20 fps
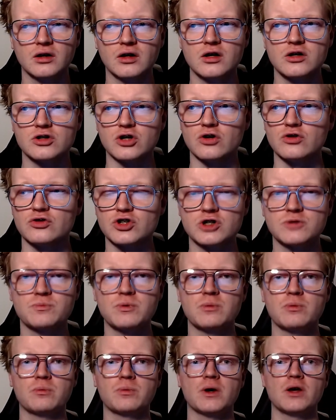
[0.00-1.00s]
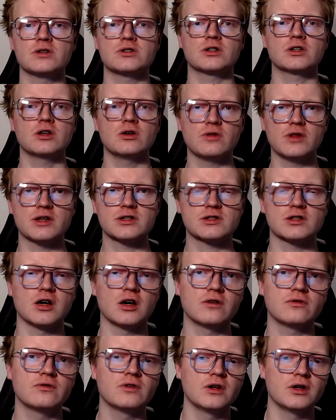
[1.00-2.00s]
So just be prepared to kill their
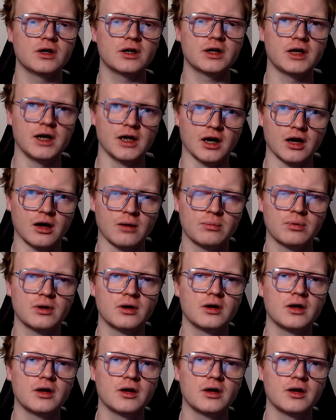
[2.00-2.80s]
stuff, heal up,